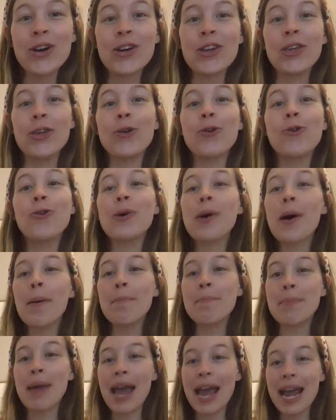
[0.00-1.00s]
You
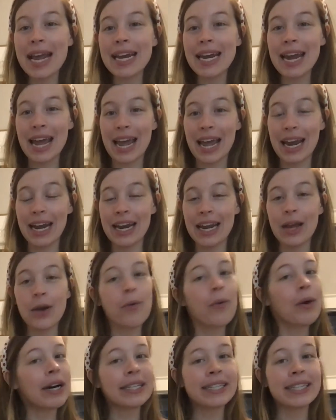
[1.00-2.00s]
made it.
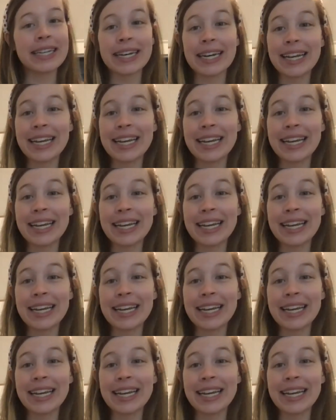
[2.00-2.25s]
It wasn't